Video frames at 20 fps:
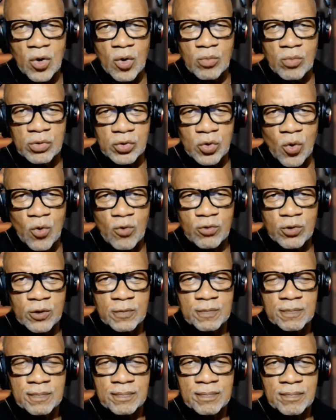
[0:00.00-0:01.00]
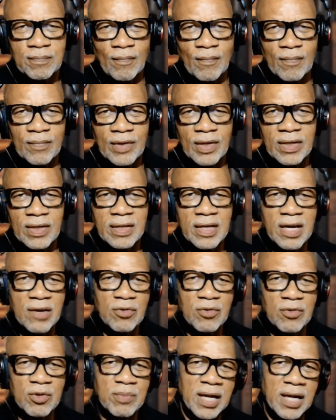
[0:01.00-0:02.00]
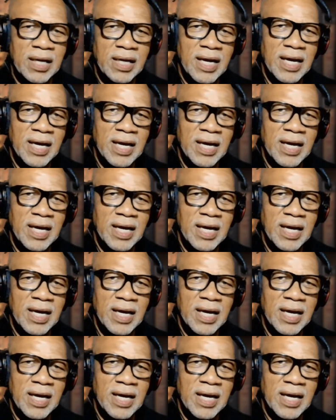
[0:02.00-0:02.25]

was over and everybody had